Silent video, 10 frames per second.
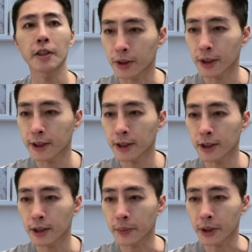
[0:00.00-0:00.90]
So
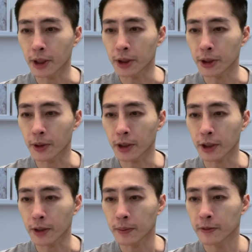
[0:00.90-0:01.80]
this is the potential
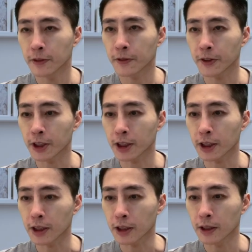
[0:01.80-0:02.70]
outcome,
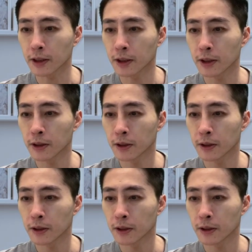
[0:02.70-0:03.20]
14.